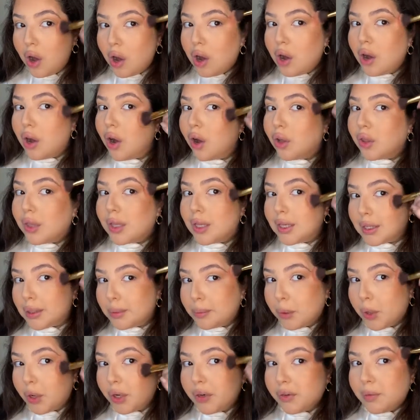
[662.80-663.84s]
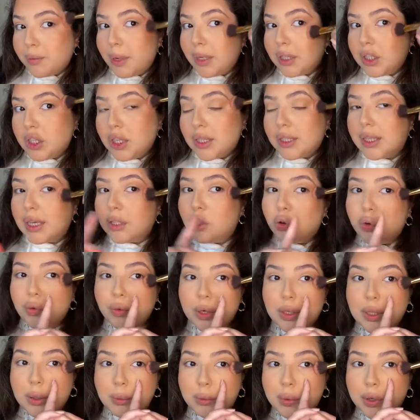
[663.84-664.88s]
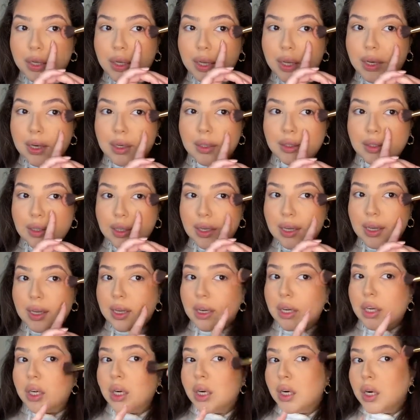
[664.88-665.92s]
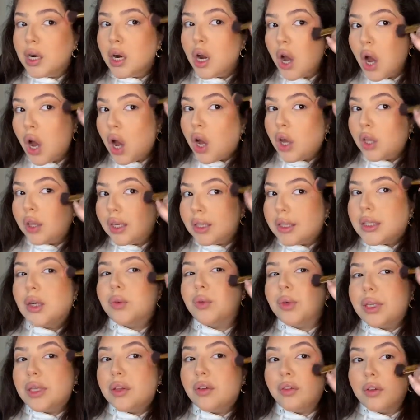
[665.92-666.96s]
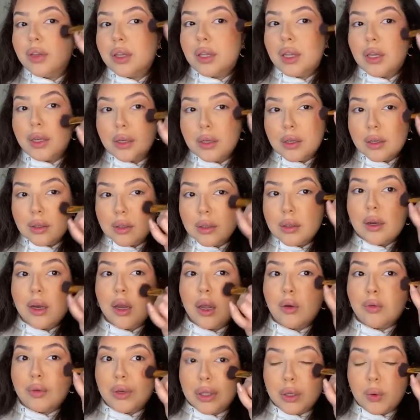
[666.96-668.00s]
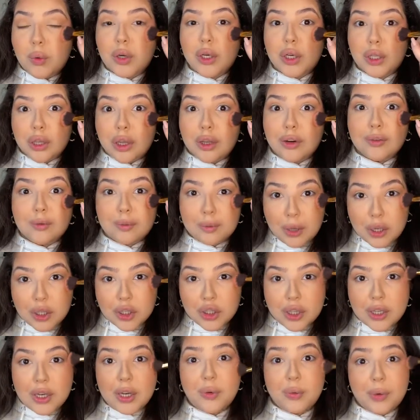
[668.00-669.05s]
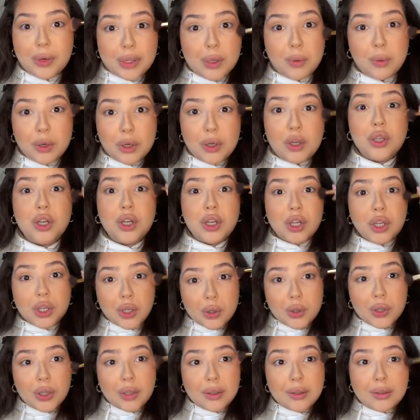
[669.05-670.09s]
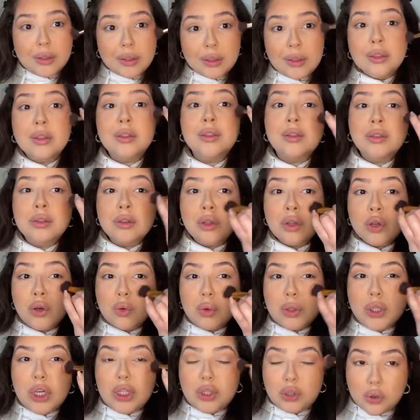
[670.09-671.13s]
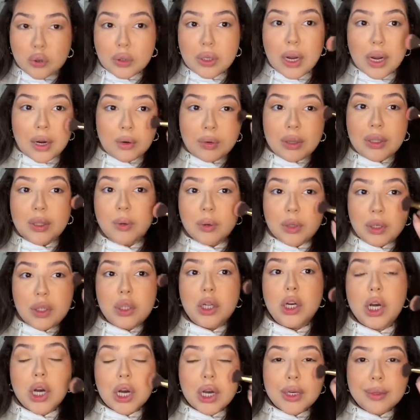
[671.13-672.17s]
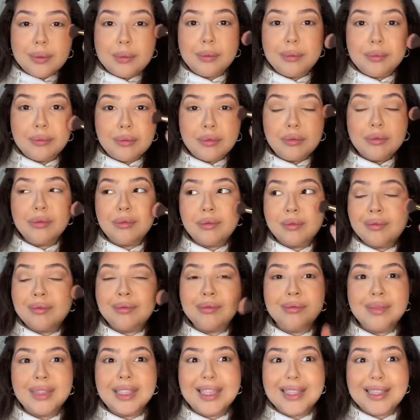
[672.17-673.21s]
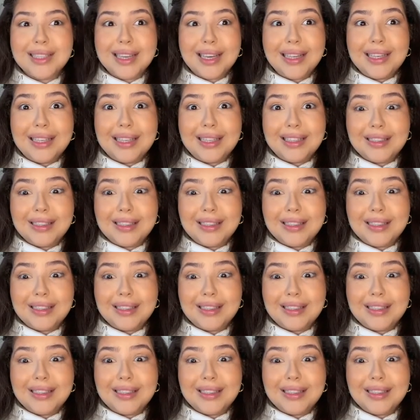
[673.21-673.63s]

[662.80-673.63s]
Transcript: on this part of my cheeks. I don't really bring it into here unless I really feel like I really want a lot of blush and I really want to look cute, which I don't. I really want to look skinny.